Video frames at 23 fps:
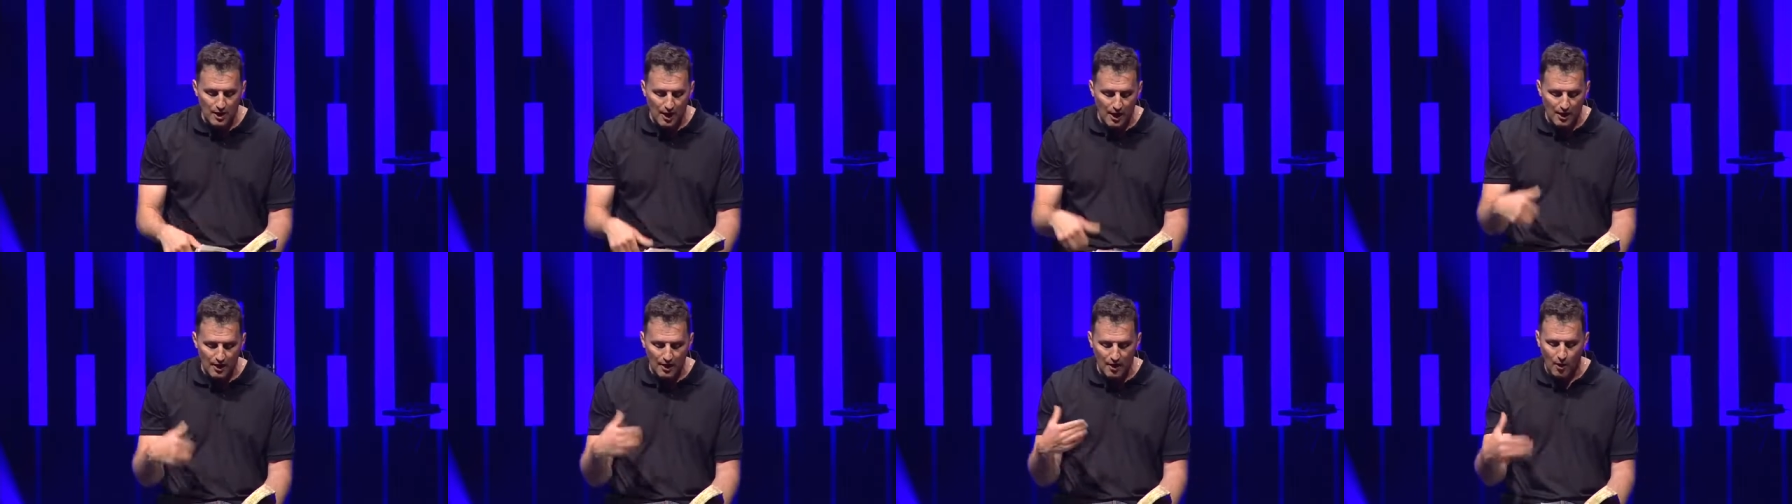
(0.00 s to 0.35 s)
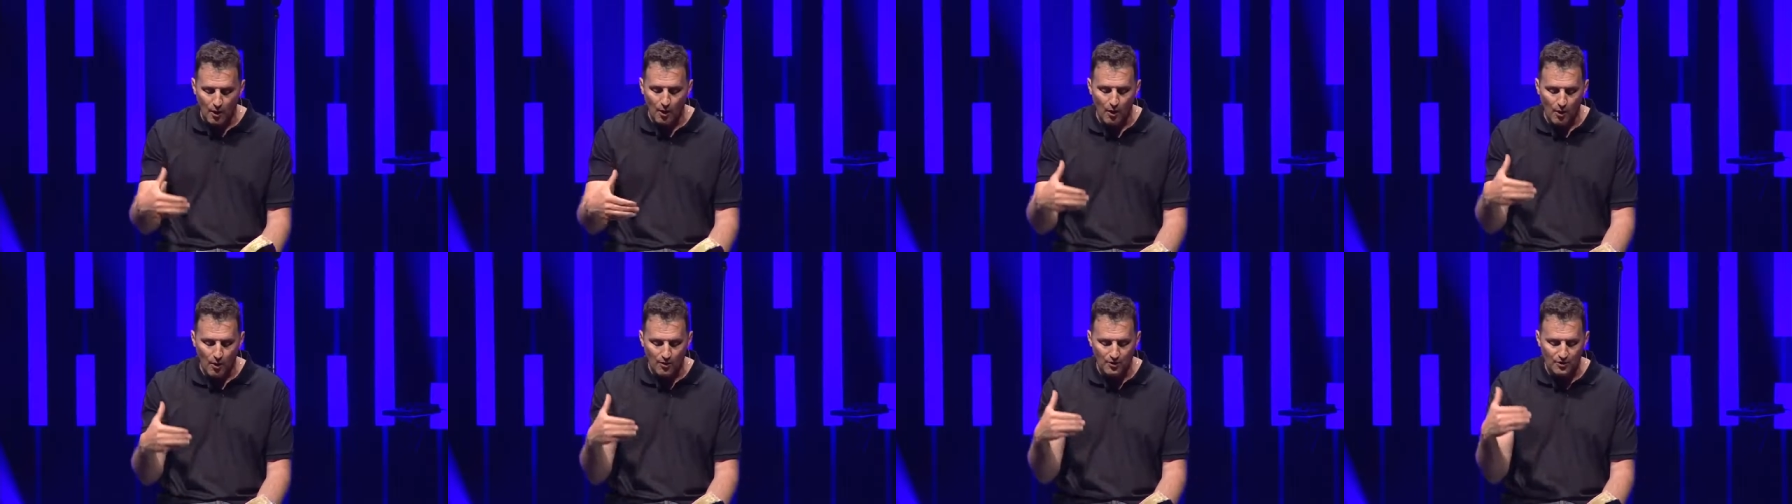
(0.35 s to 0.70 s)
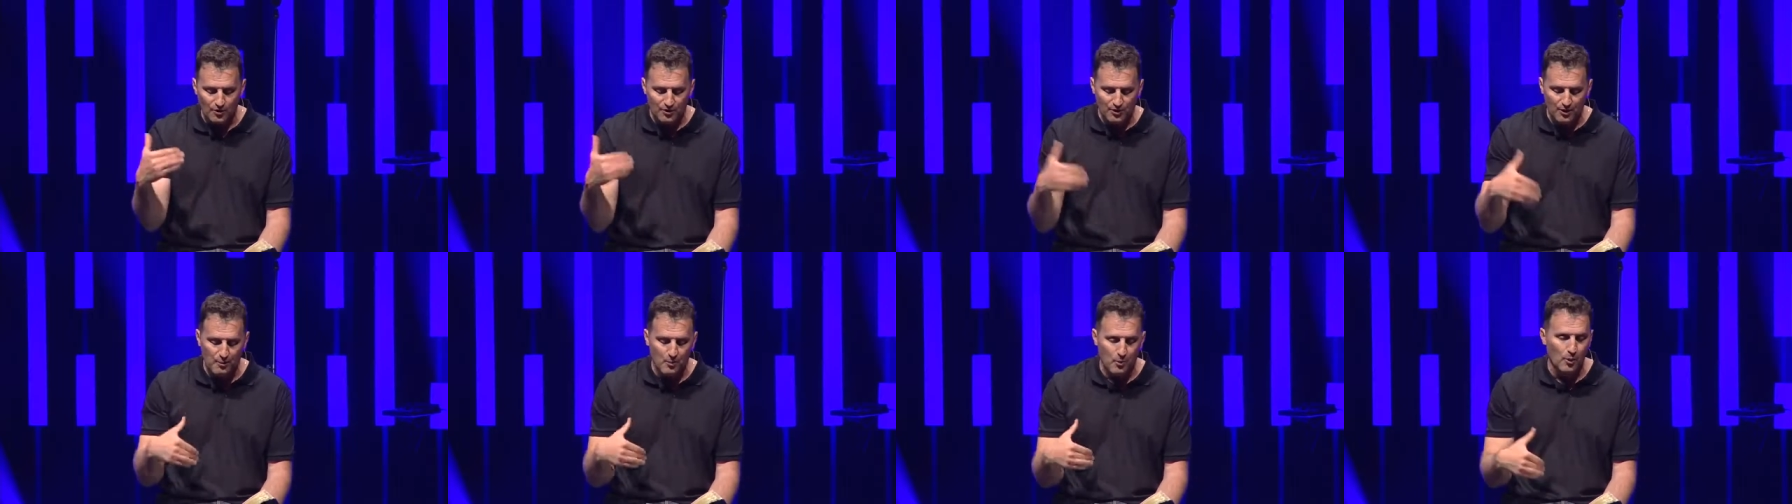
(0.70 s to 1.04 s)
not call
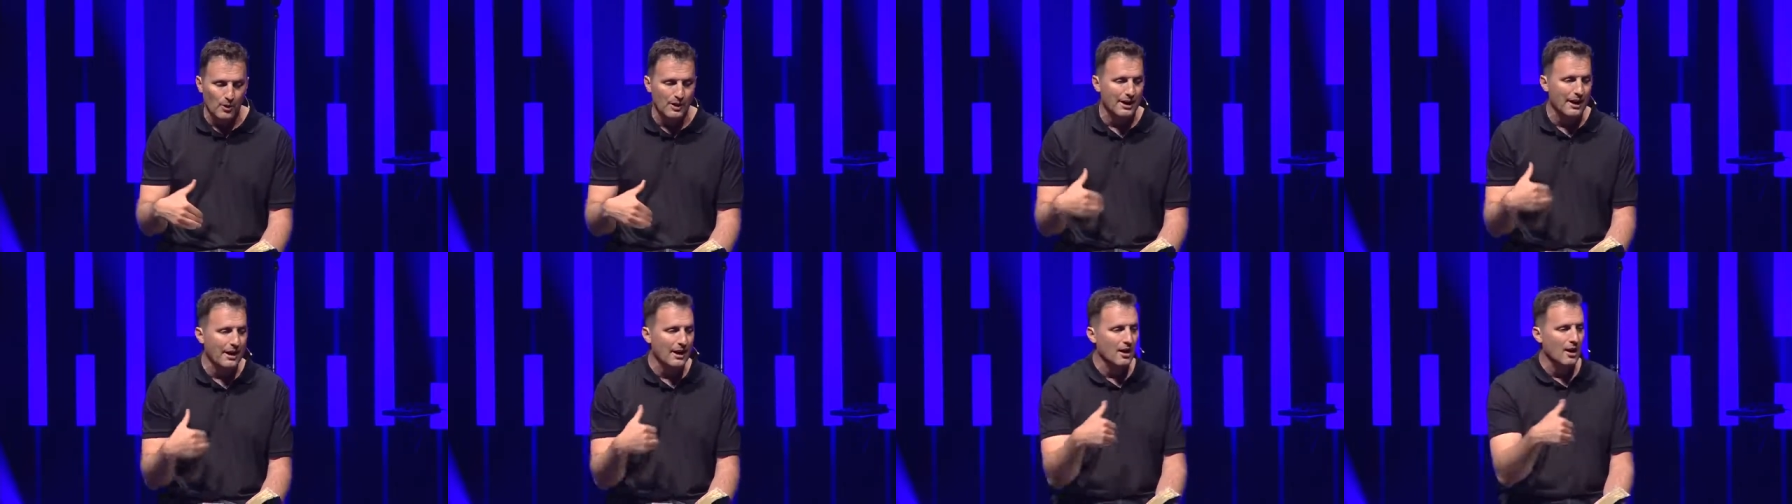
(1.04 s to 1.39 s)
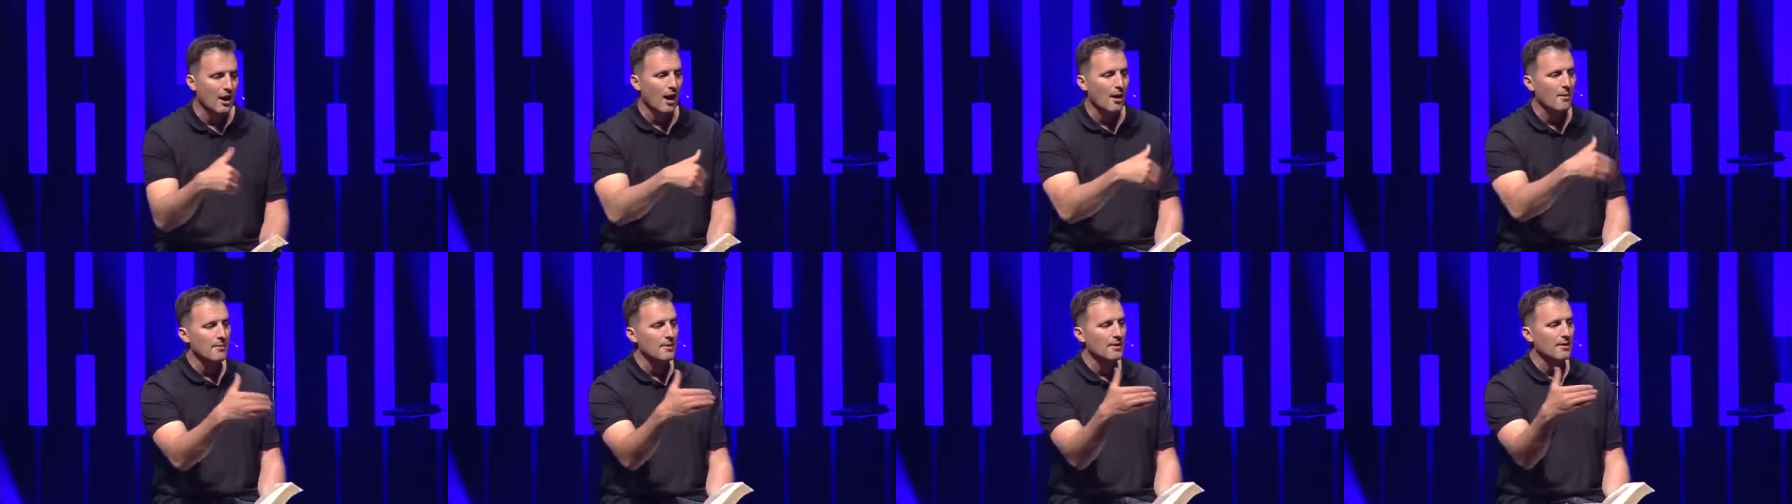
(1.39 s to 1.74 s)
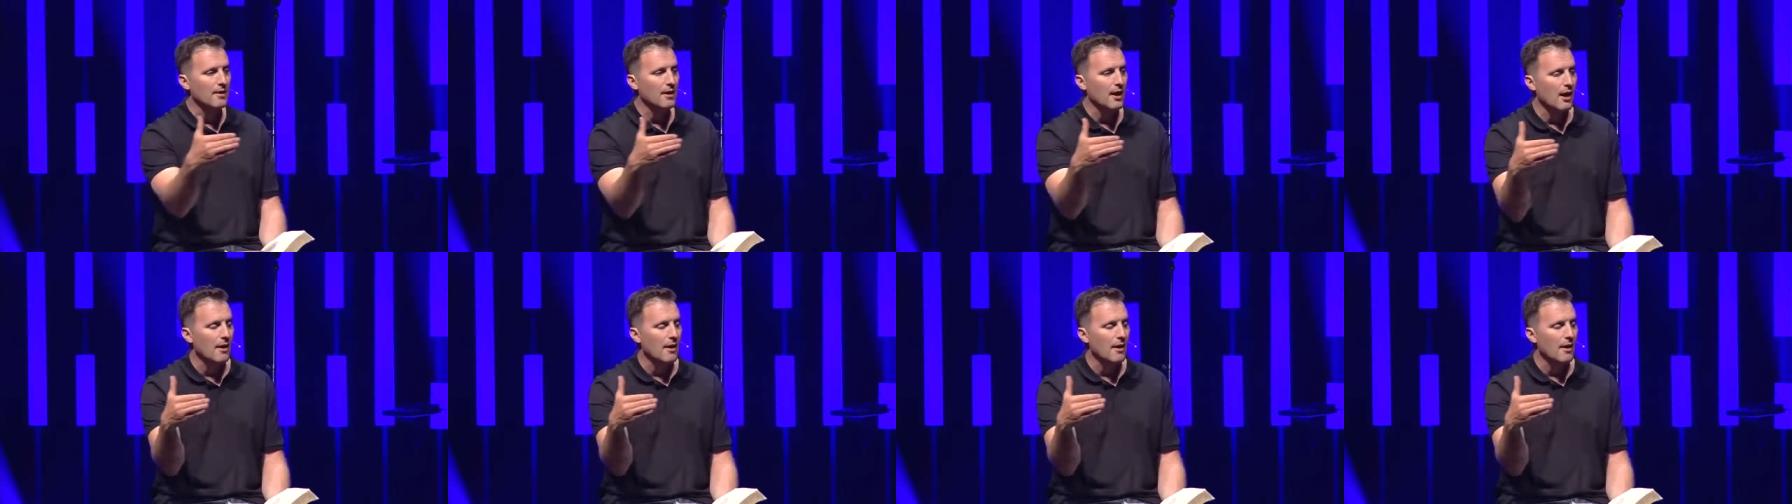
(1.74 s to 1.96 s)
someone in common